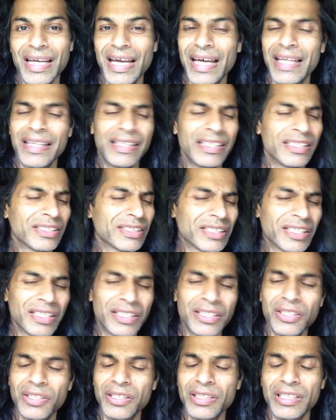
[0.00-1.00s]
And this
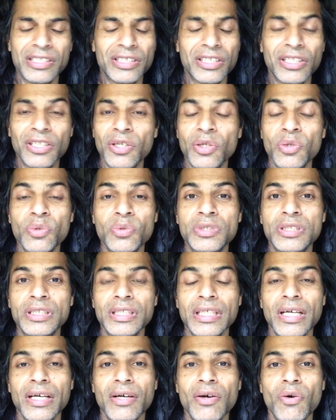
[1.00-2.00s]
can this includes
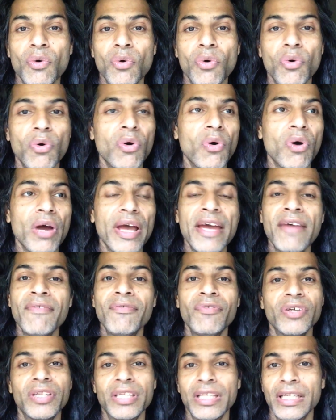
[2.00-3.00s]

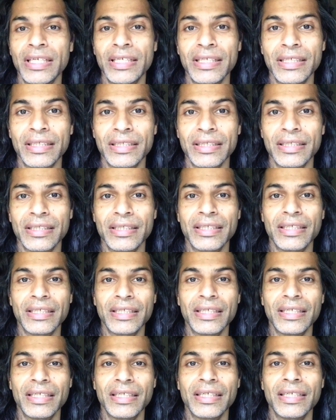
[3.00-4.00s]
everything
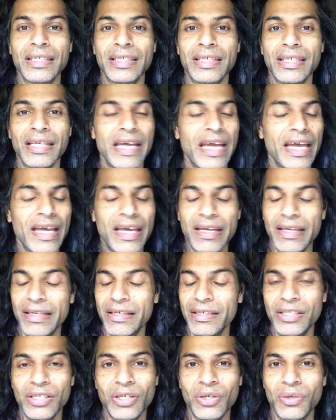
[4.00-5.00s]

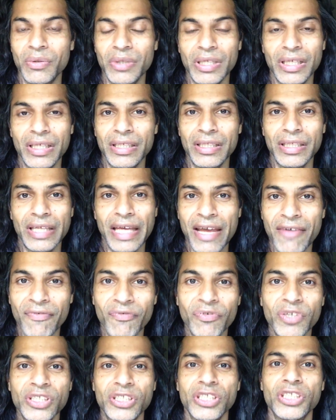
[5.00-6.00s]
you know
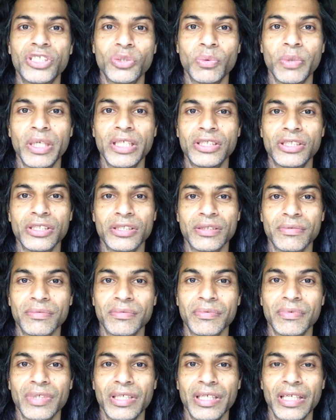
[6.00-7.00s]
every situation
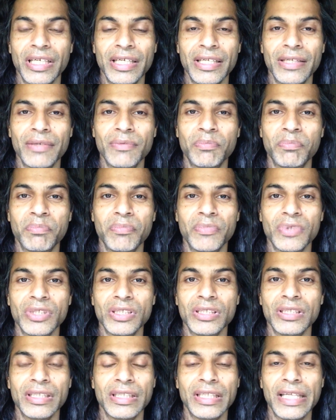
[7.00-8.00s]
in
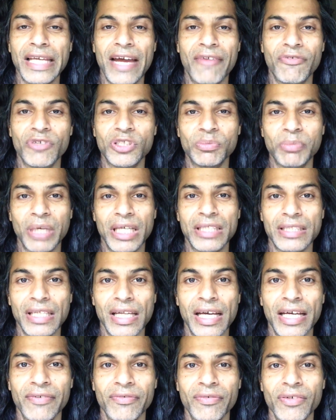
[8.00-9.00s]
the average man's
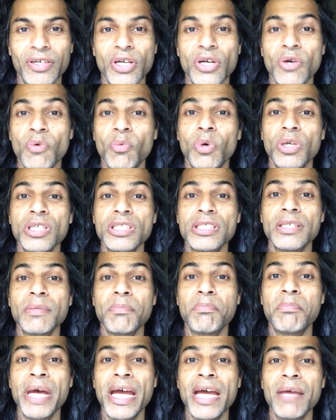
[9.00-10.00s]
life what is the
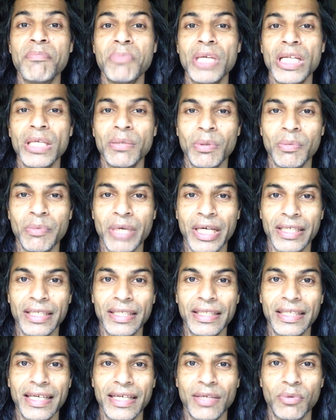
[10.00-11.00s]
bare minimum i
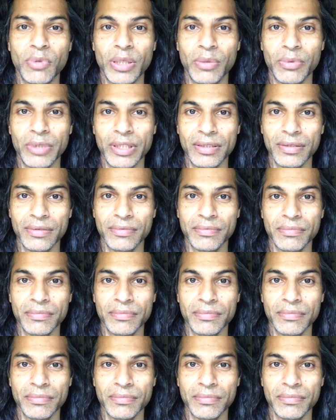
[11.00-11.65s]
can get away with